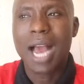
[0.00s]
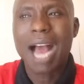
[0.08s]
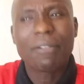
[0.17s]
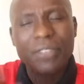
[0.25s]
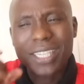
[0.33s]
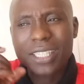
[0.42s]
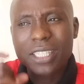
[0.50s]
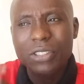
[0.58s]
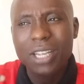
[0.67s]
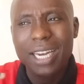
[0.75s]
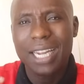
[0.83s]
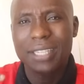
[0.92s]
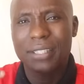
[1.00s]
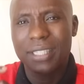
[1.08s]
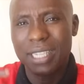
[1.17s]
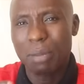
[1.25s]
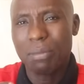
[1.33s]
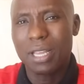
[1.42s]
I've just realized
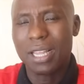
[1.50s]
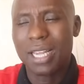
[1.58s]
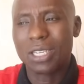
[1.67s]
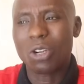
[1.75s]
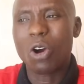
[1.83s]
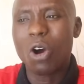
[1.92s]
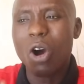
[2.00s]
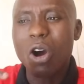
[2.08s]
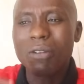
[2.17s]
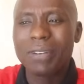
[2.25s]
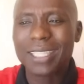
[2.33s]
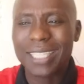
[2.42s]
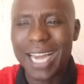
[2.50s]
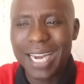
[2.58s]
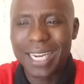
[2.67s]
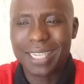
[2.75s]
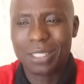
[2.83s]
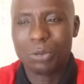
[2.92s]
something, that over
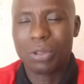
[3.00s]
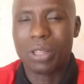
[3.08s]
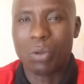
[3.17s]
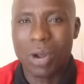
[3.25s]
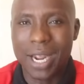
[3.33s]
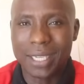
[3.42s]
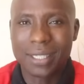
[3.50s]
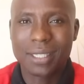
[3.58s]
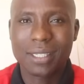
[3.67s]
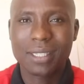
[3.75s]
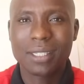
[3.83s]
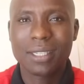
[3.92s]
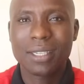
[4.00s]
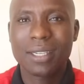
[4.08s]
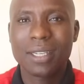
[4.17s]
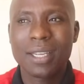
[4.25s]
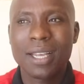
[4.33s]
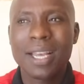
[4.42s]
dalliance with the West
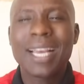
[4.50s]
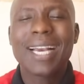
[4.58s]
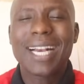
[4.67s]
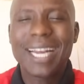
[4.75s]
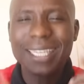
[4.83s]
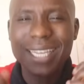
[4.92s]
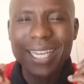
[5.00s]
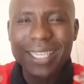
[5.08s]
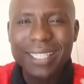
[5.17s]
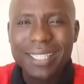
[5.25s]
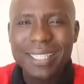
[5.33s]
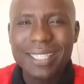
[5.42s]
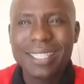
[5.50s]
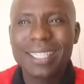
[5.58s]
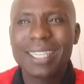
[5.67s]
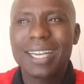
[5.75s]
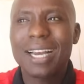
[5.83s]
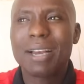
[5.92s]

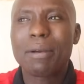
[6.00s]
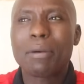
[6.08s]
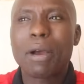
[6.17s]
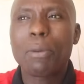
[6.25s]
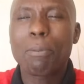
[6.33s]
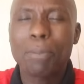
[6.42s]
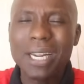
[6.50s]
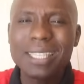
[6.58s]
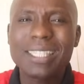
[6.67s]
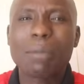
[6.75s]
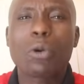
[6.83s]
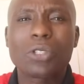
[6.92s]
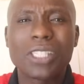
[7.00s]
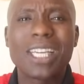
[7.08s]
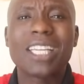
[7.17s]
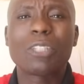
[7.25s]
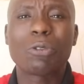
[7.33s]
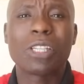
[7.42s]
brings some
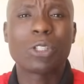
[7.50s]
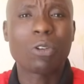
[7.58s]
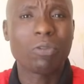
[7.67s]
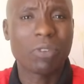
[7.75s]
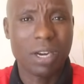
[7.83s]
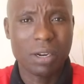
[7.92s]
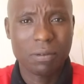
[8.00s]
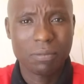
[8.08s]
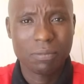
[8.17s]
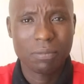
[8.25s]
hostility to the sovereign.